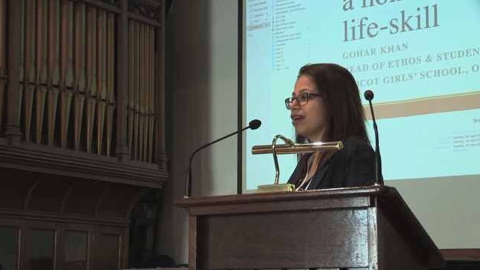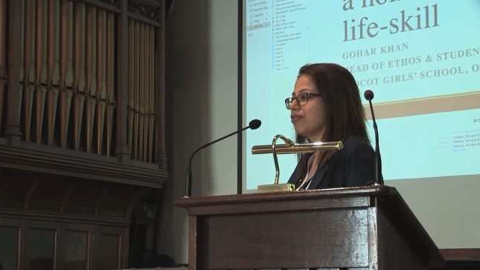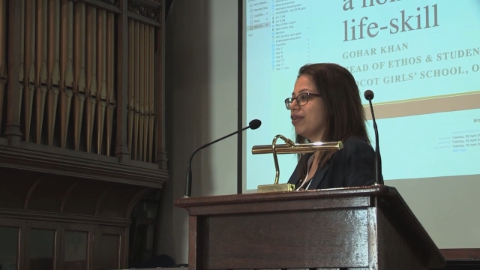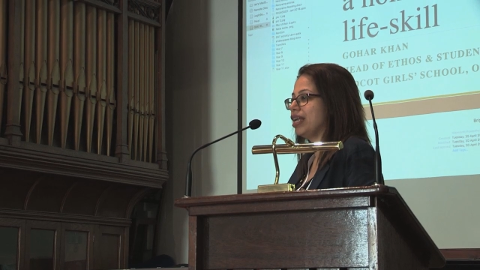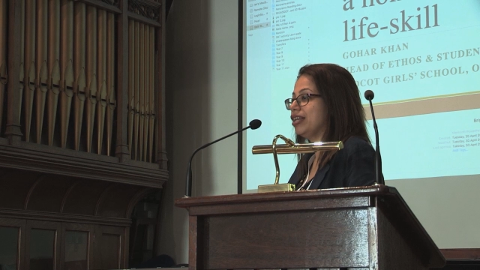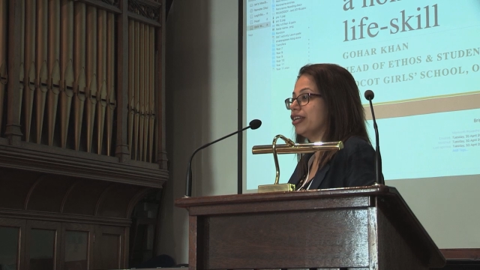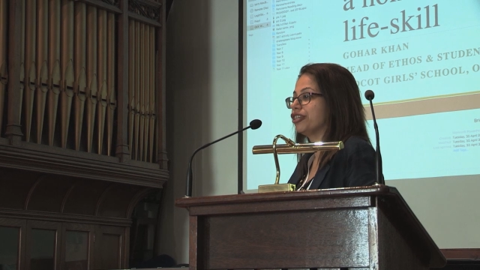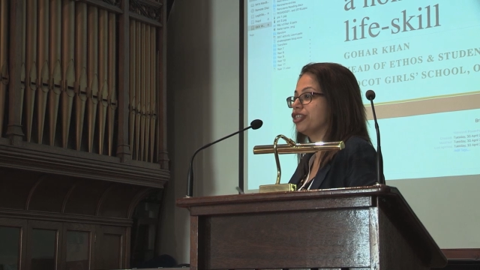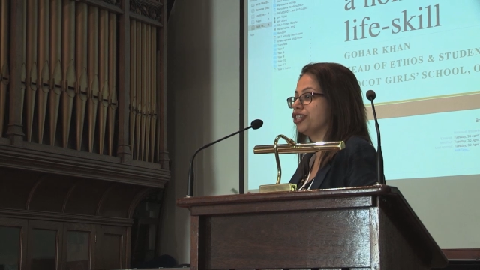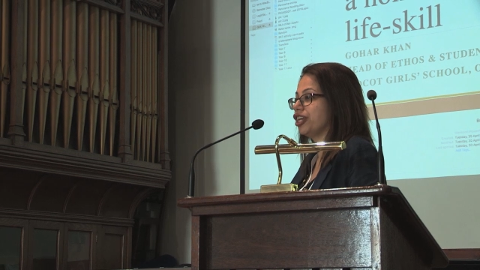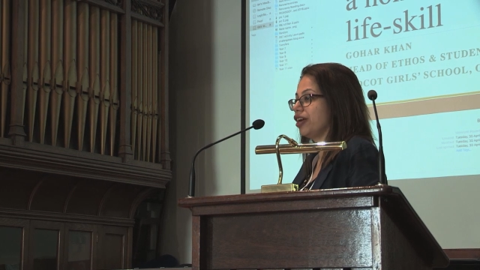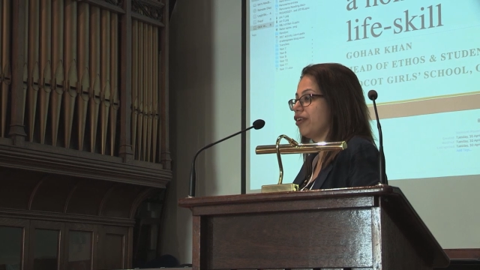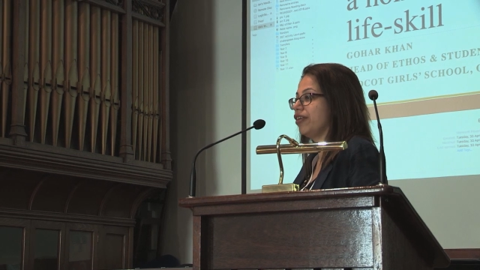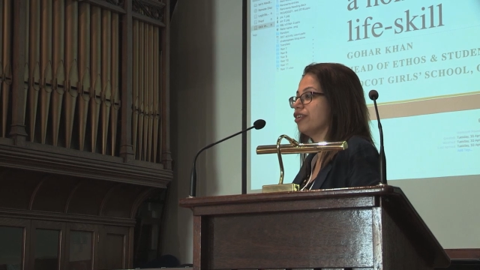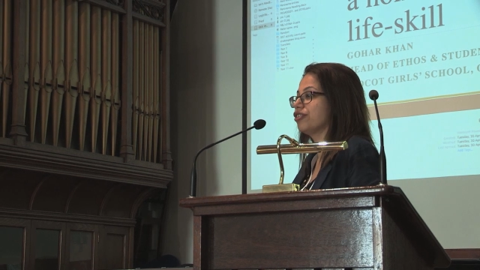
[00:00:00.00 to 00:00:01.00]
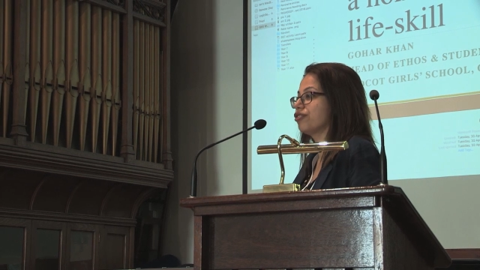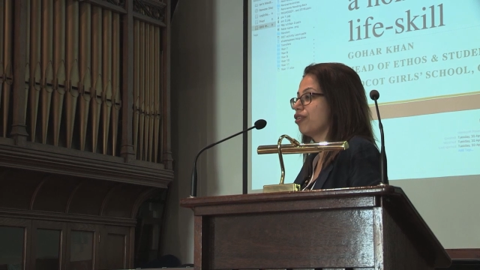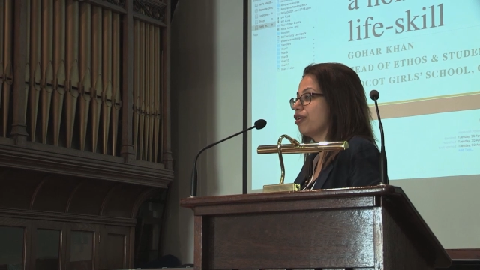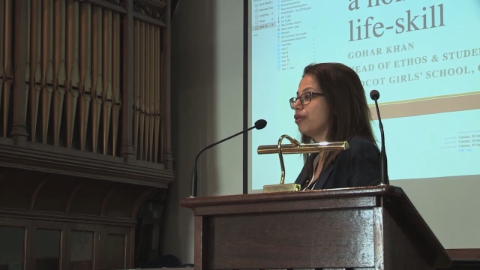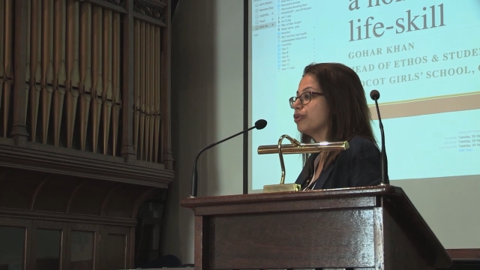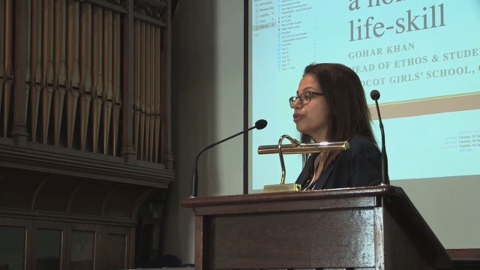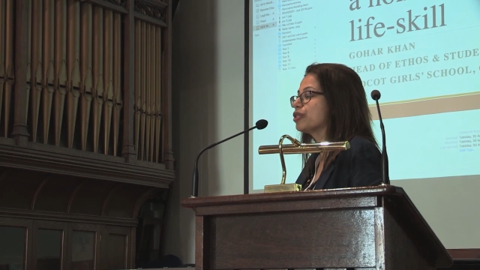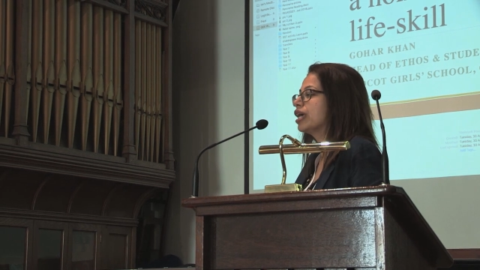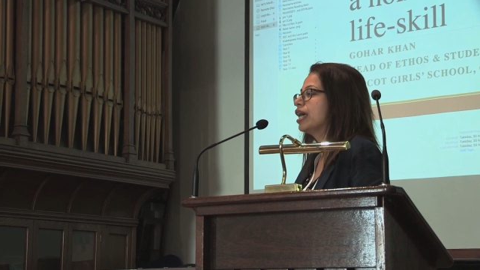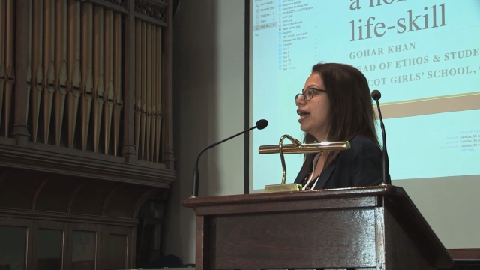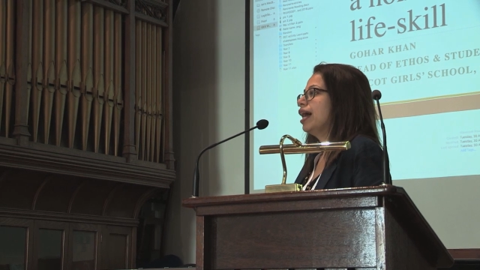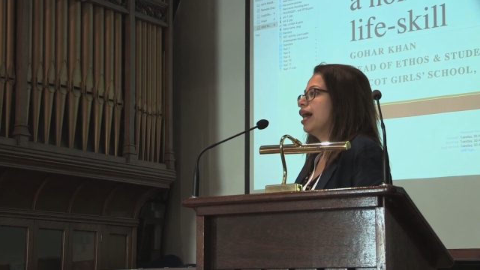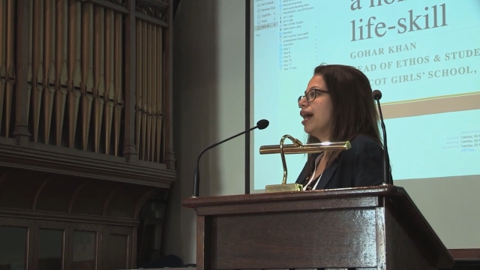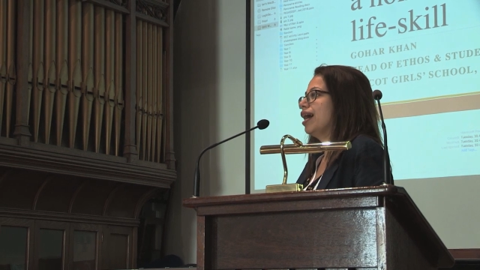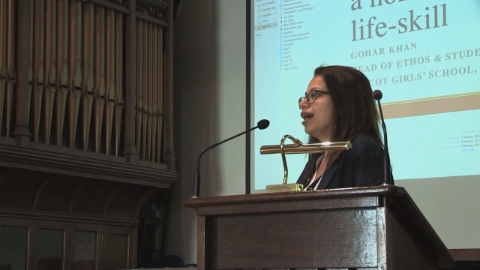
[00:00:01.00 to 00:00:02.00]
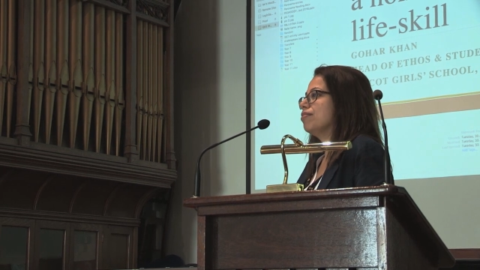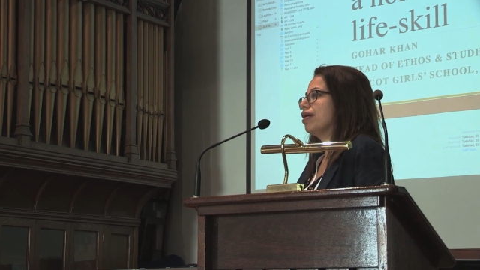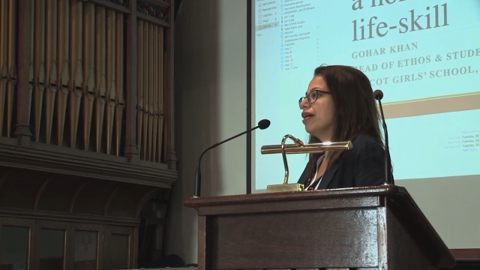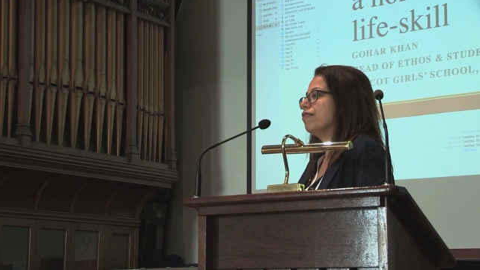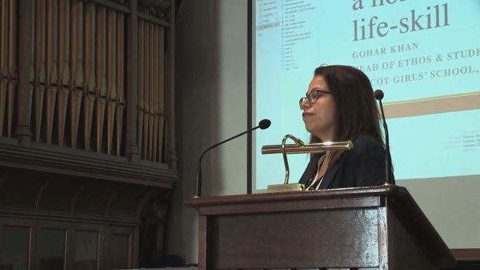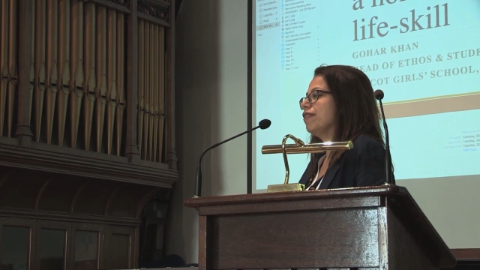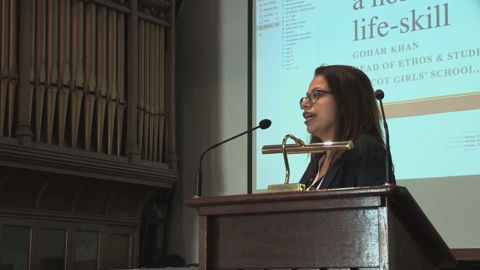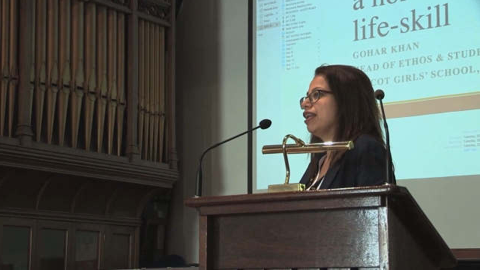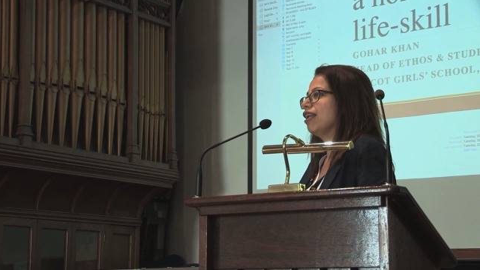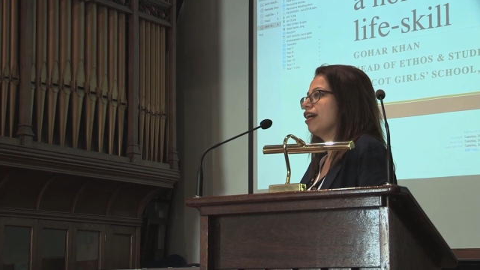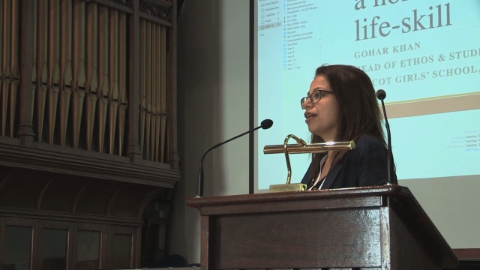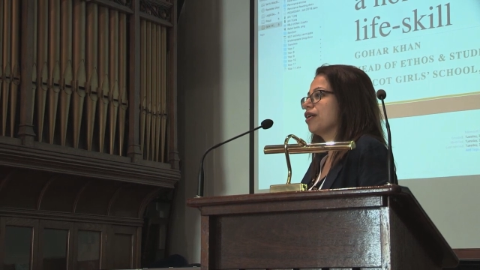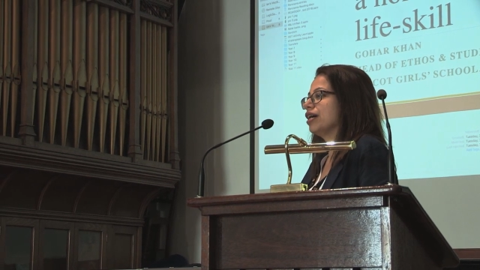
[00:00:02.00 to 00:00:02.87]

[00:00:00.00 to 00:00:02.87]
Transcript: like really luxurious roles. I feel like